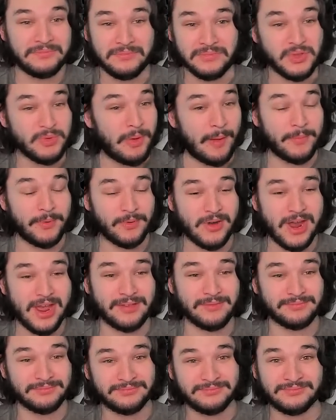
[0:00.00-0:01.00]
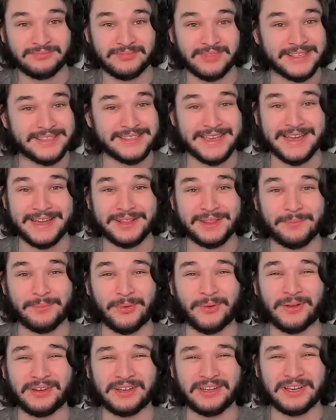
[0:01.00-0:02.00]
you might be right. That's kind of the
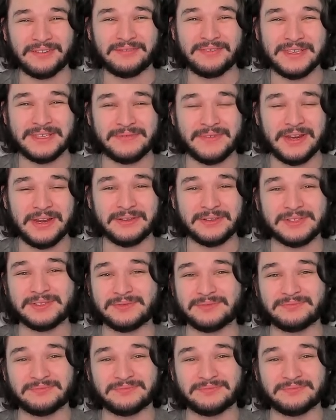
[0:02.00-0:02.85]
point of these videos.